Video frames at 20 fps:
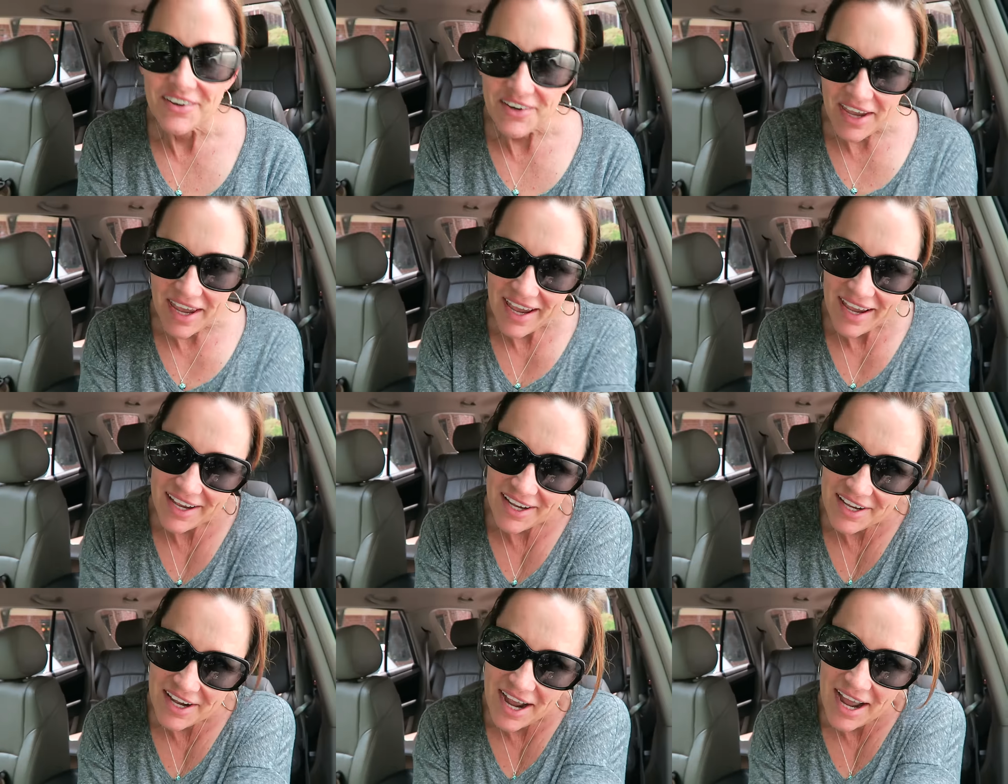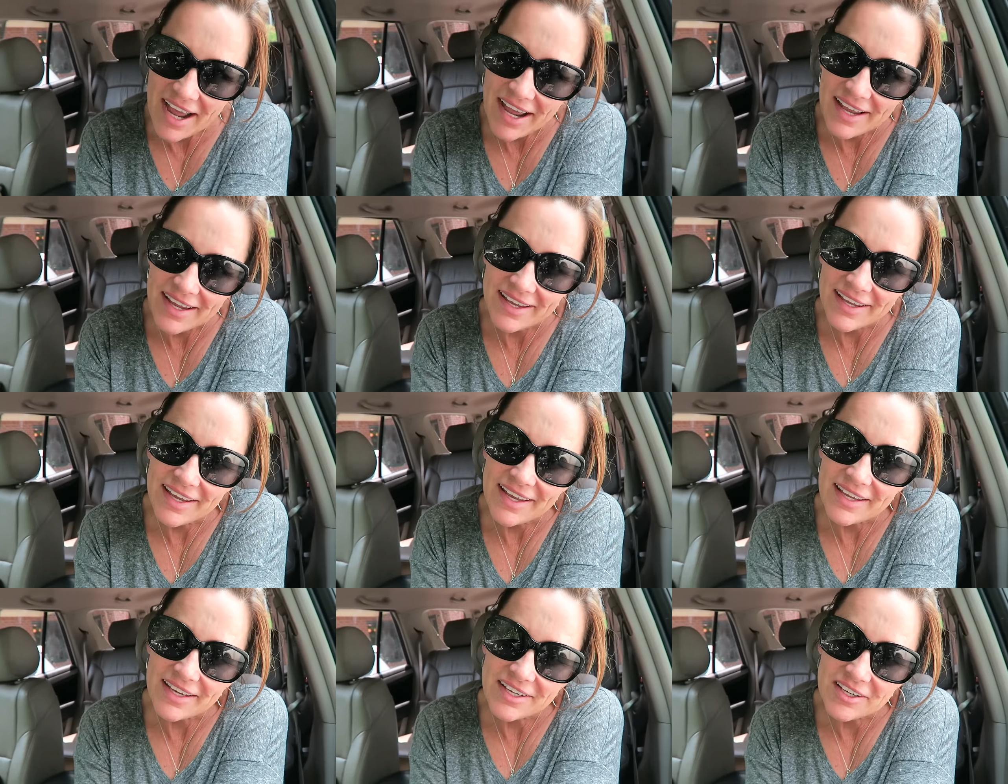Okay,
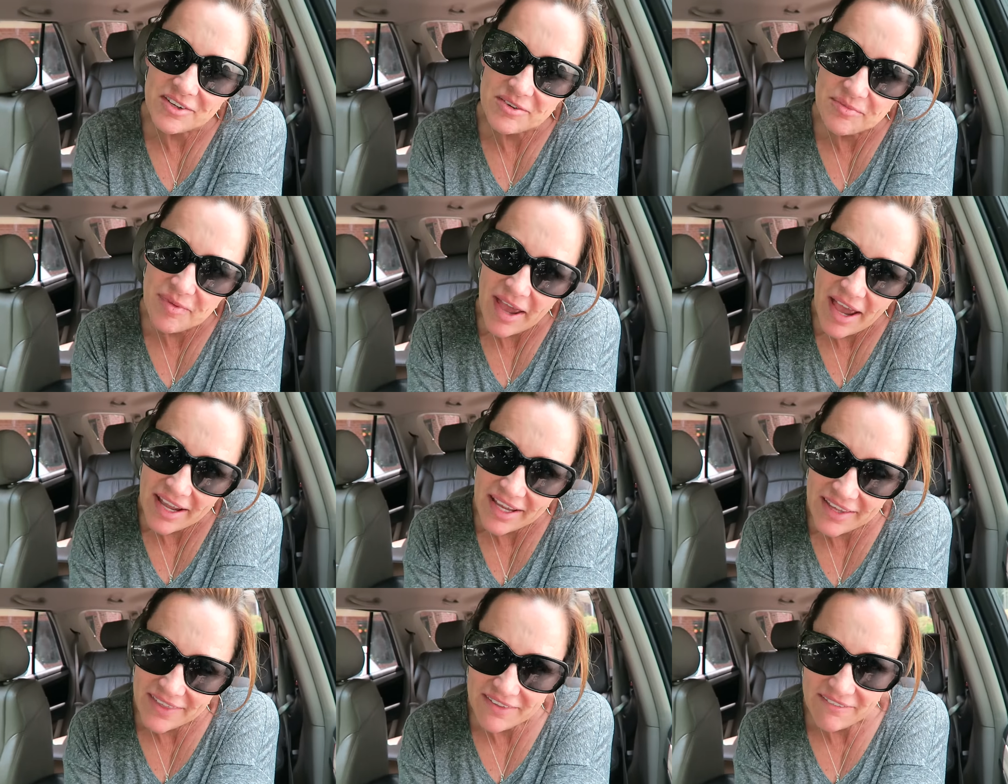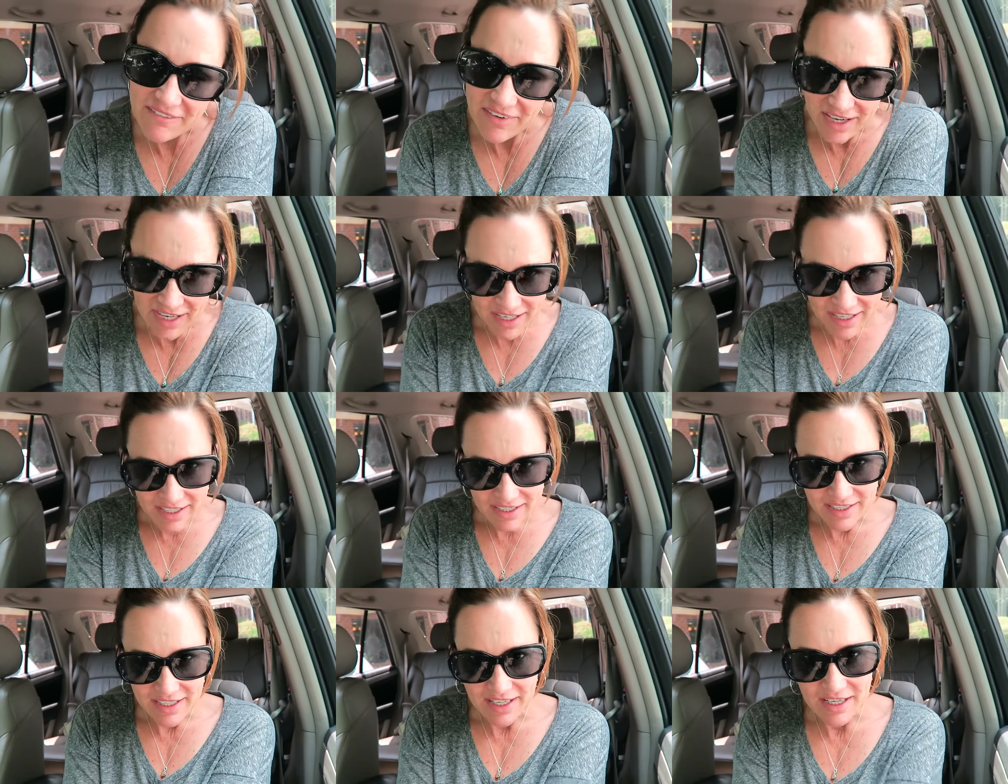I am back at the
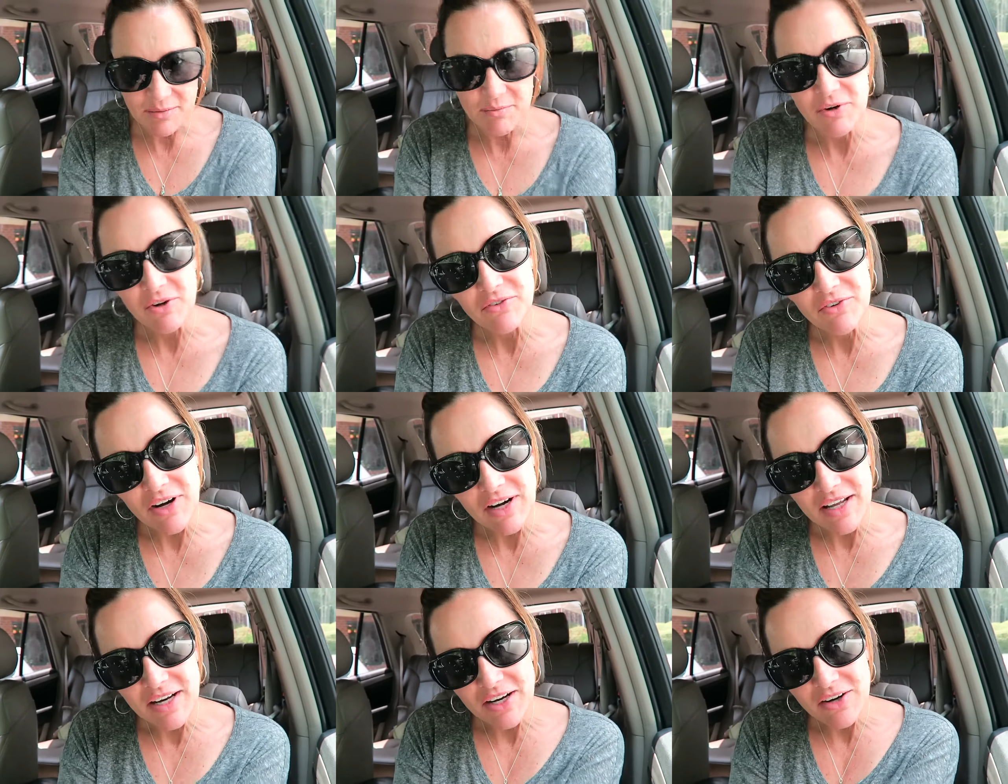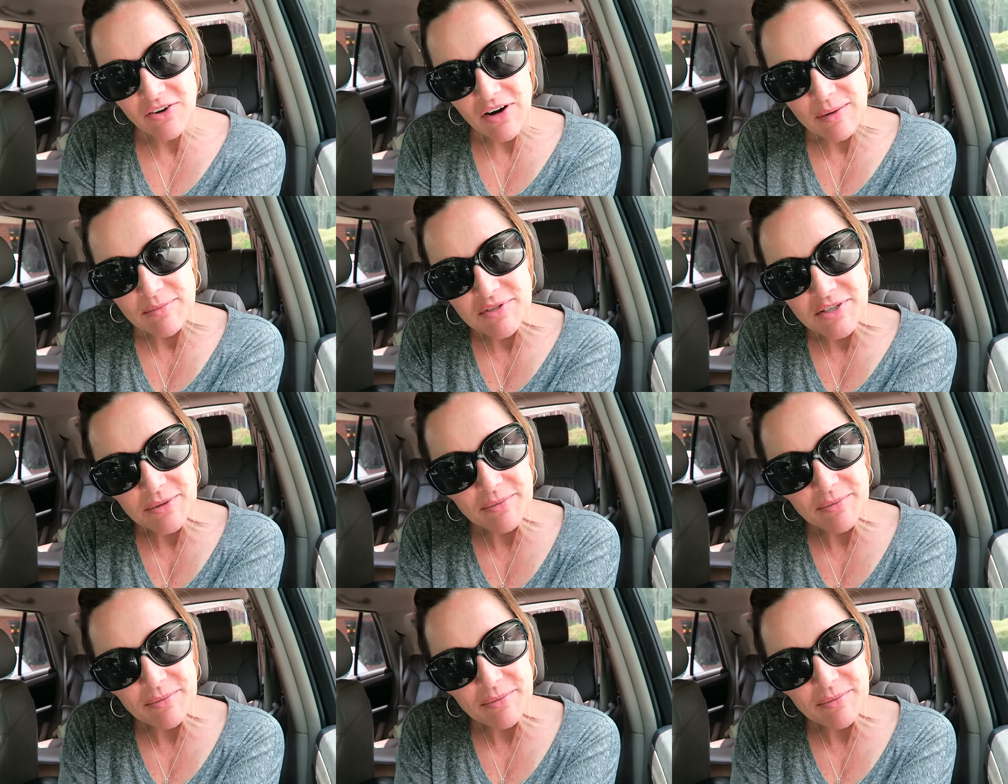vet and I'm gonna run in and grab